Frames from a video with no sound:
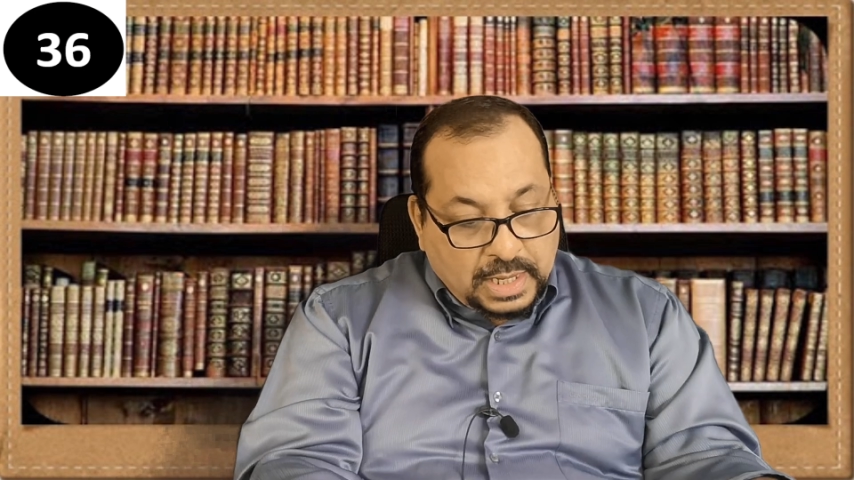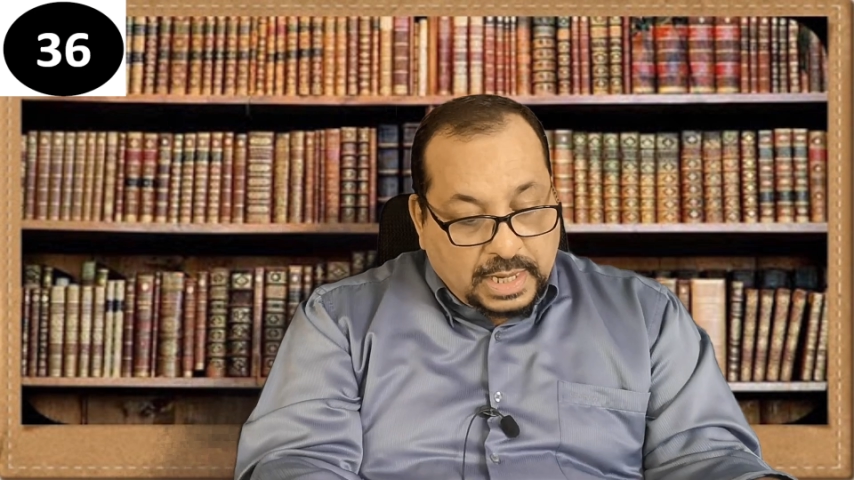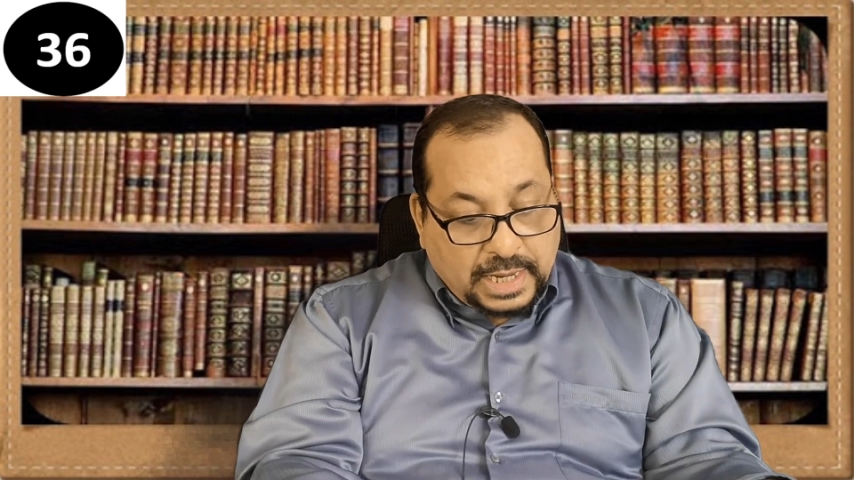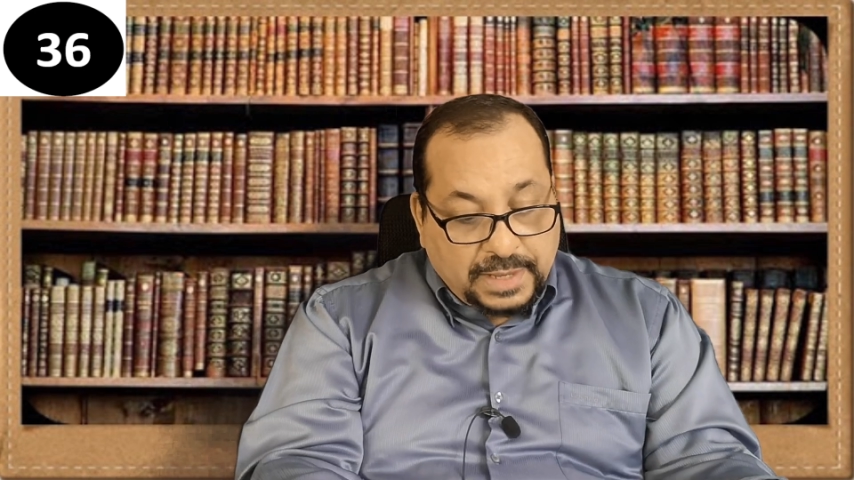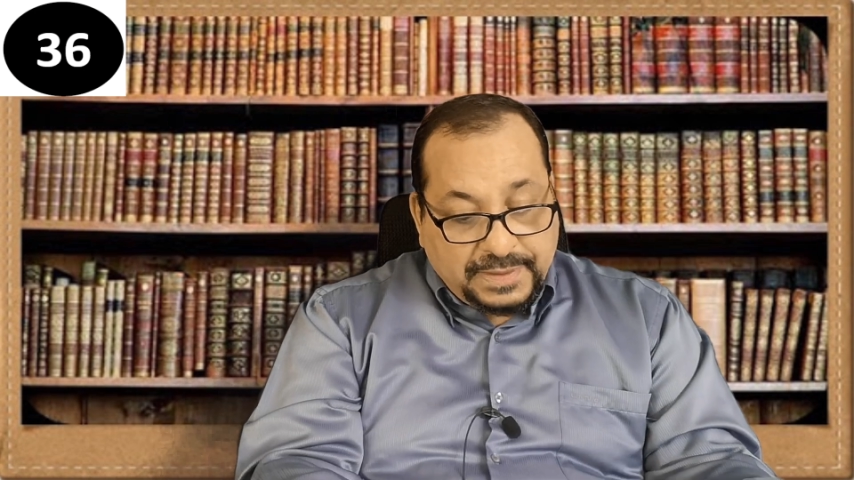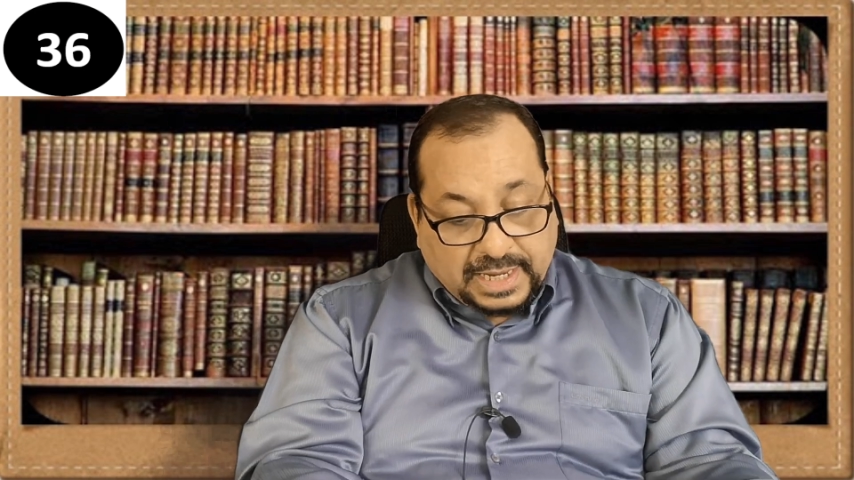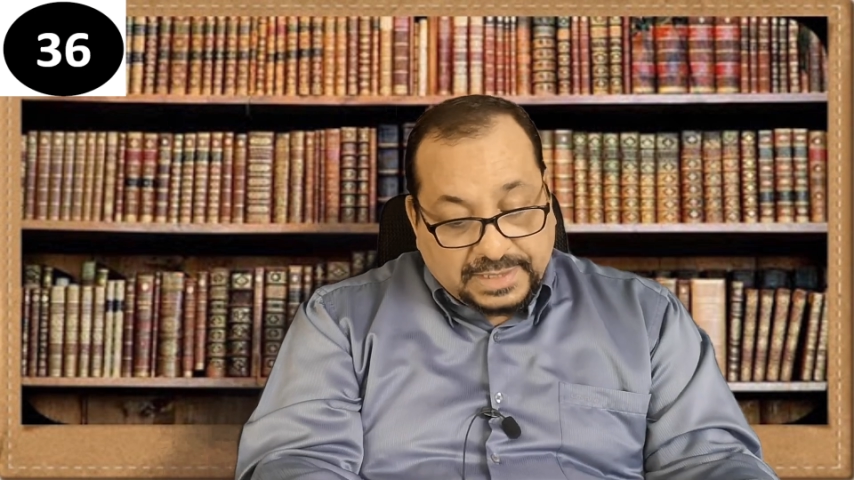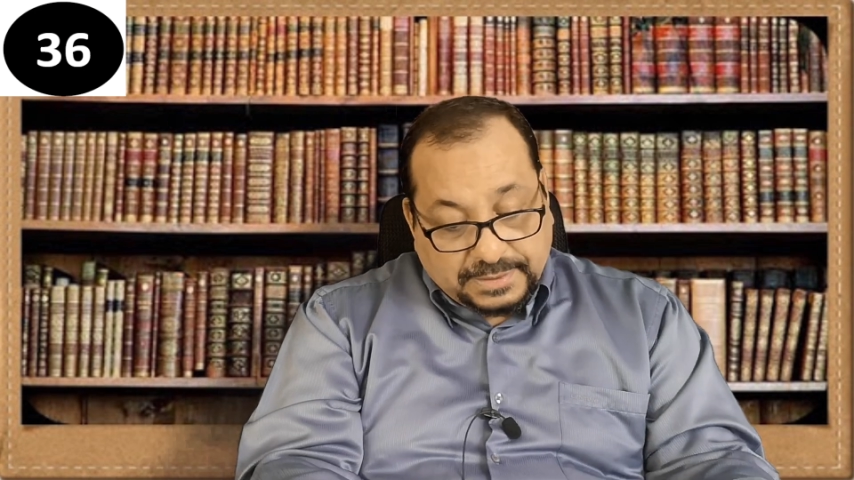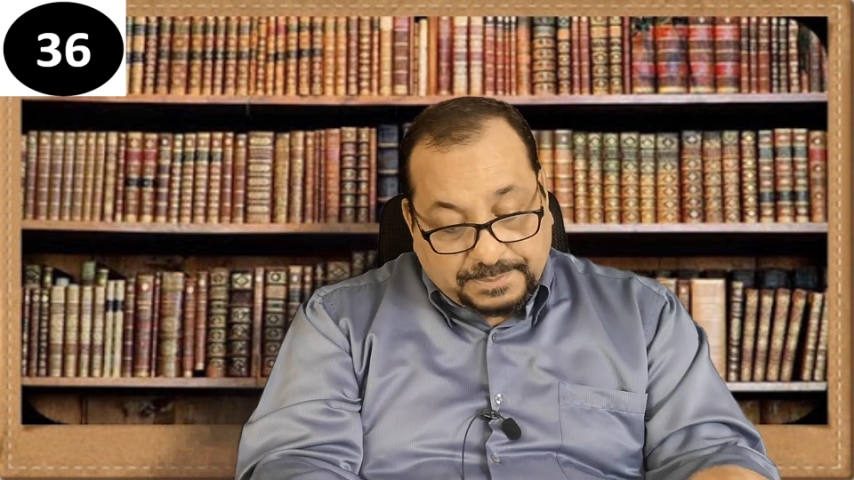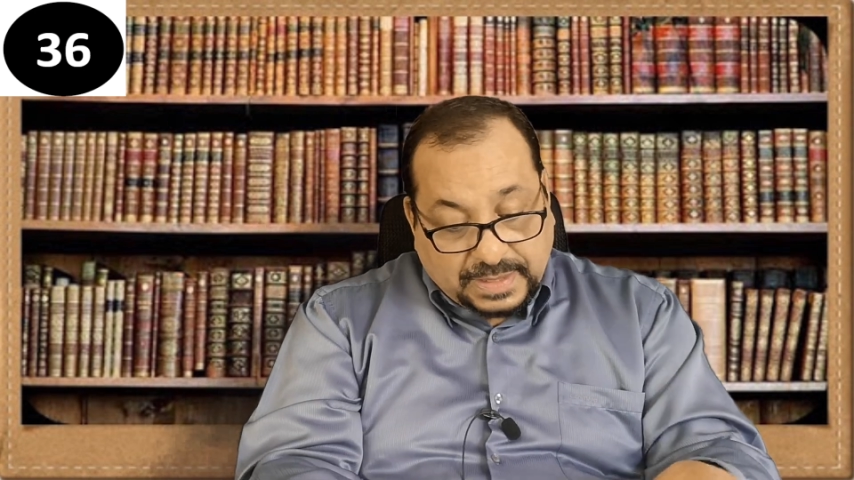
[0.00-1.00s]
The
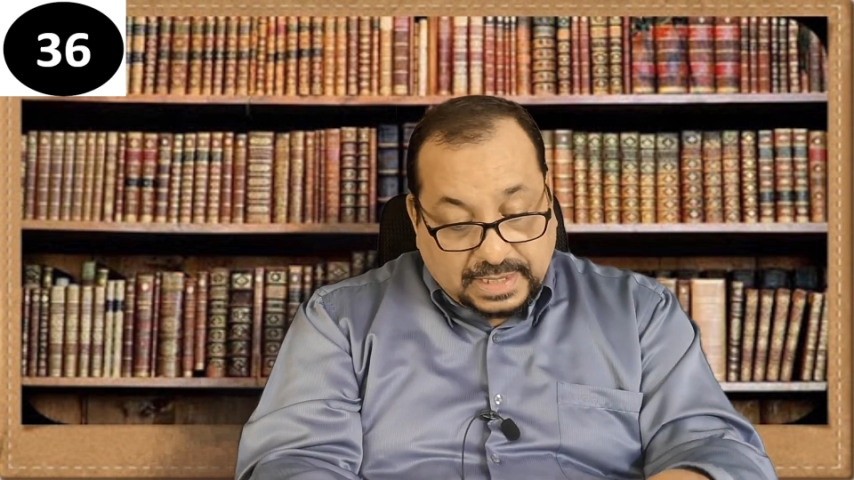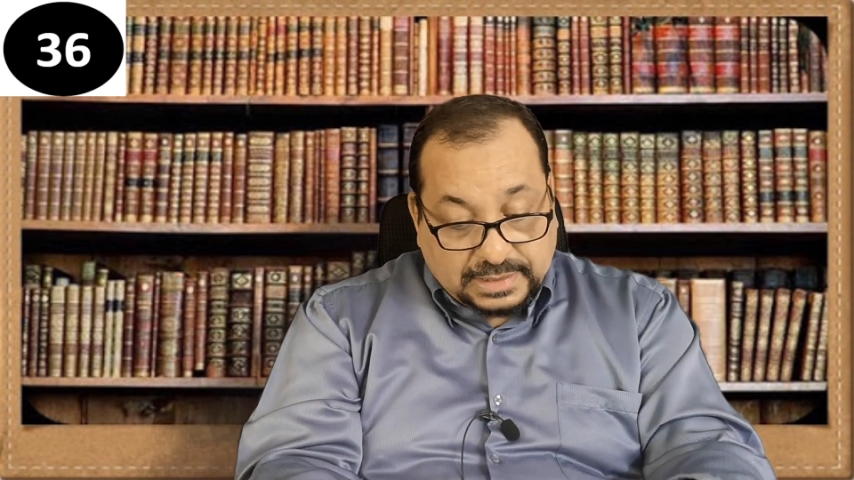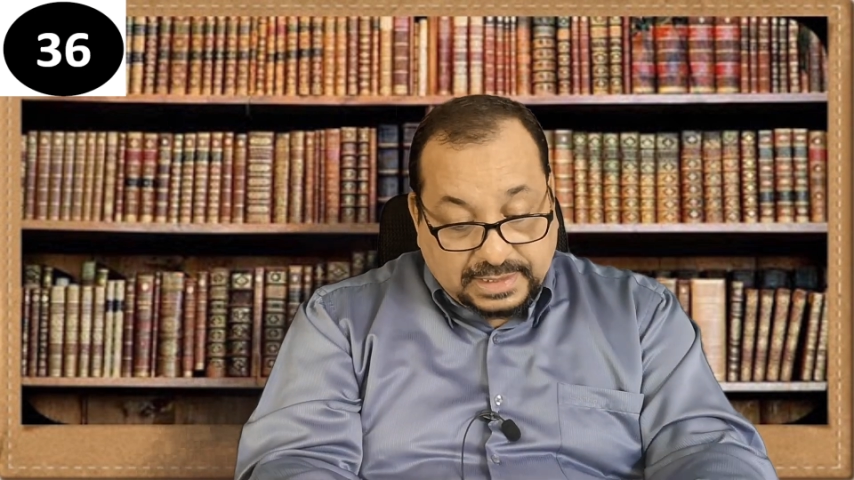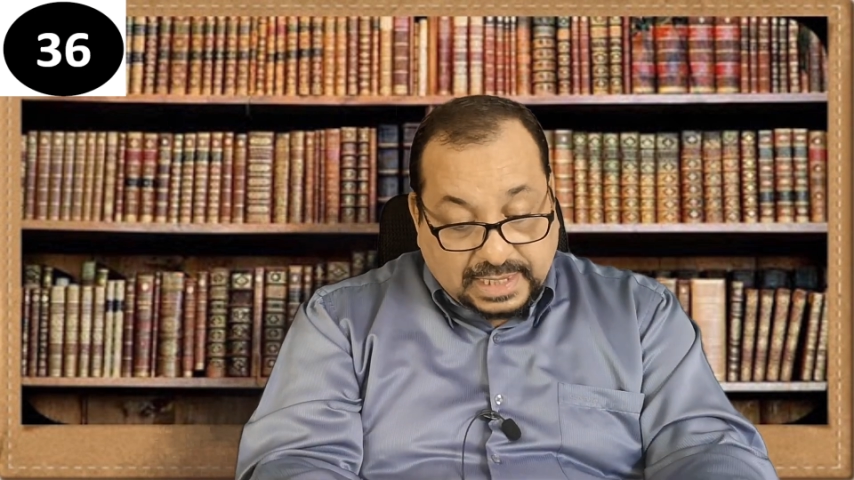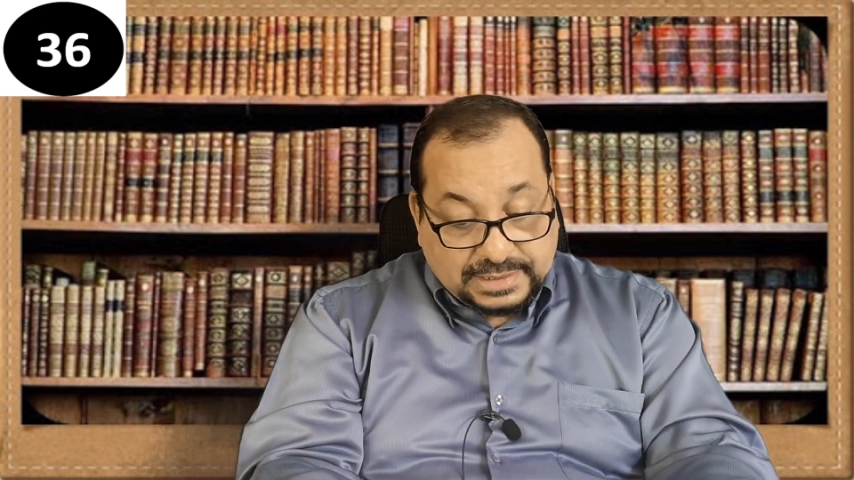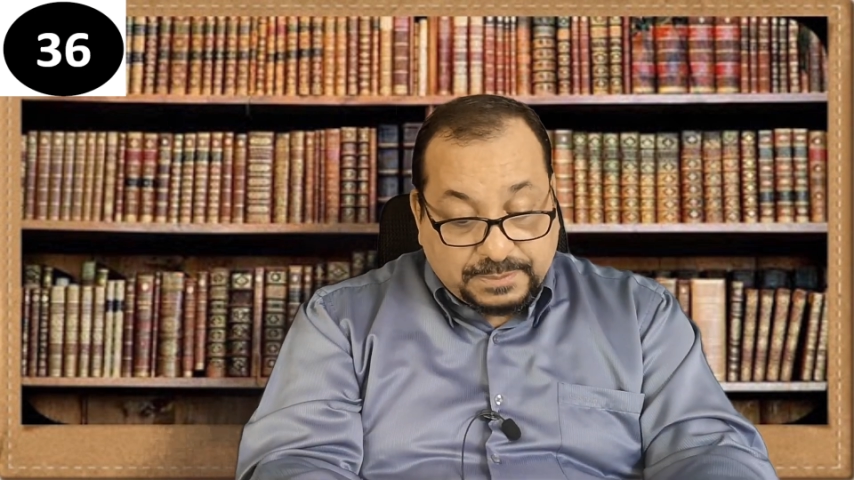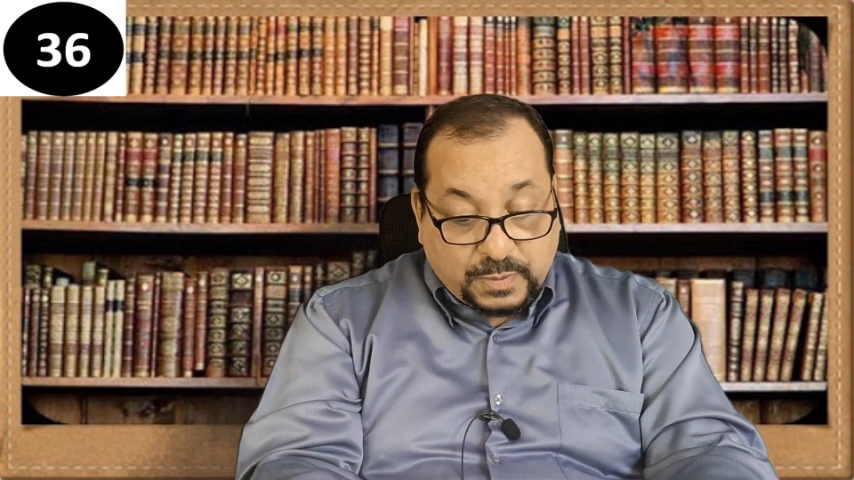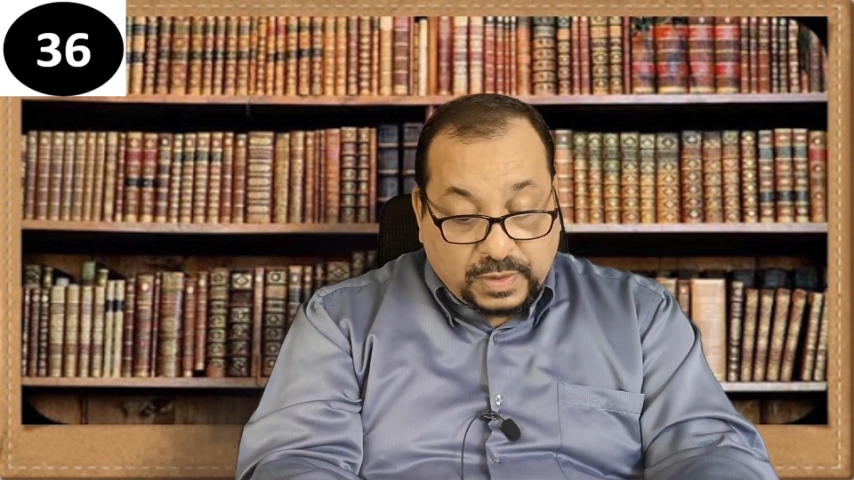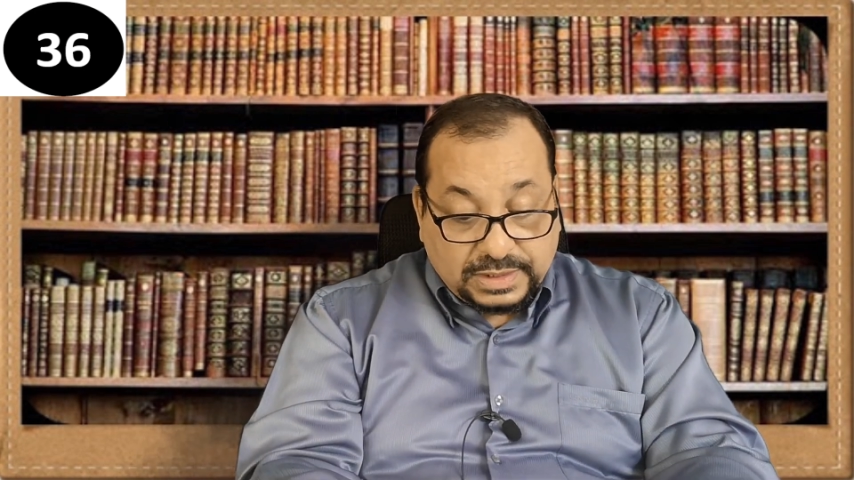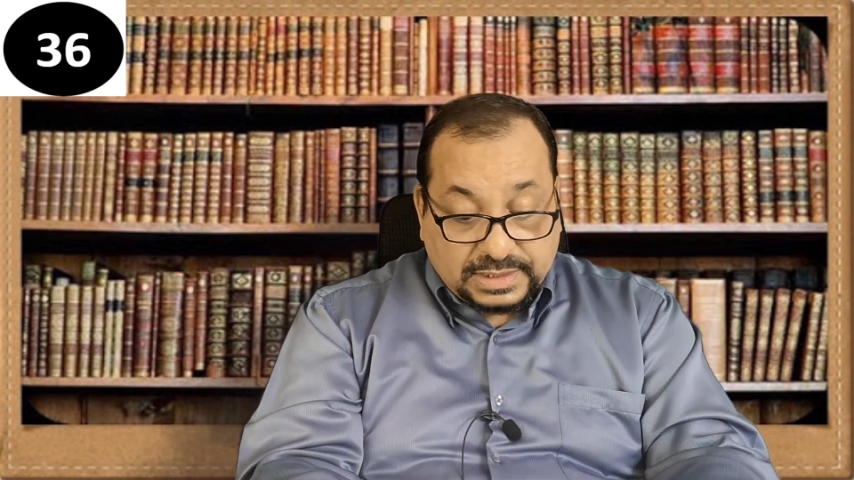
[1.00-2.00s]
other
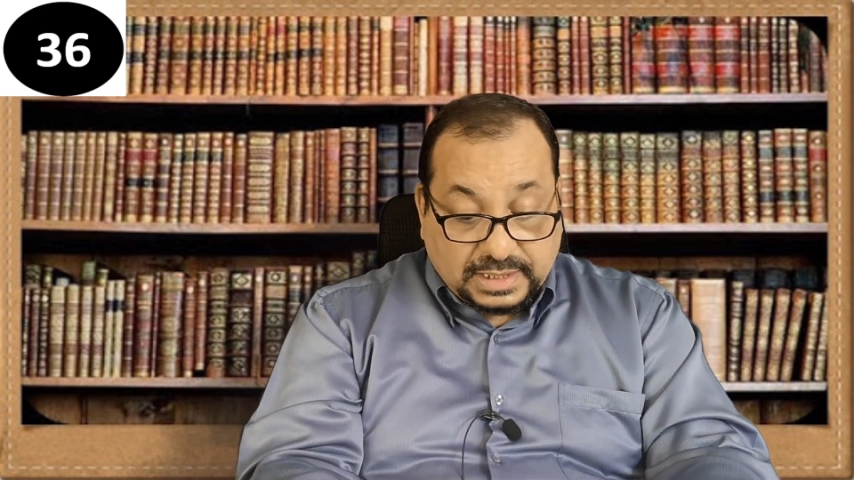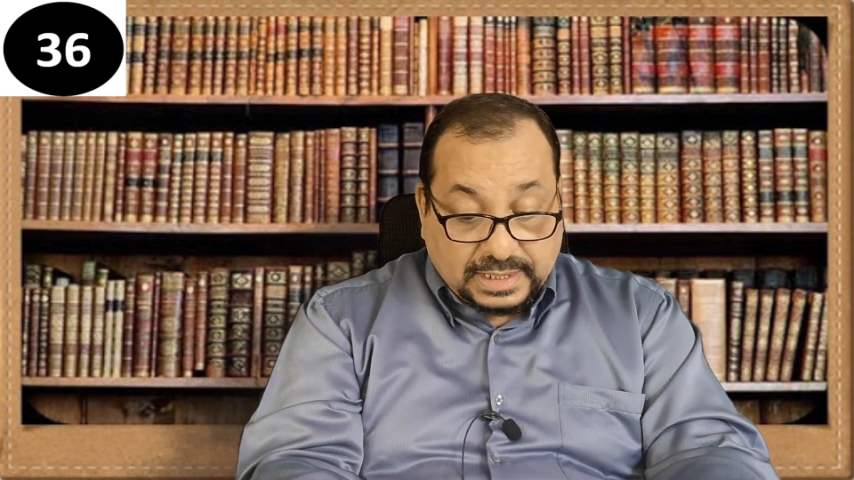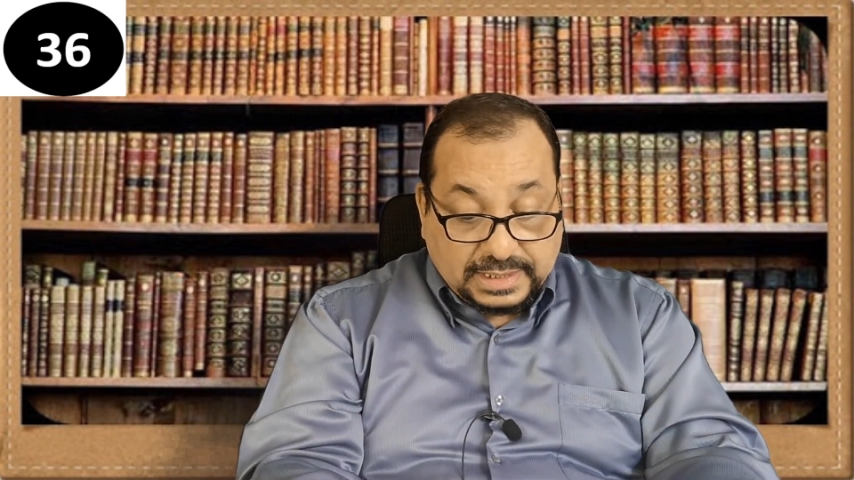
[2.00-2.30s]
point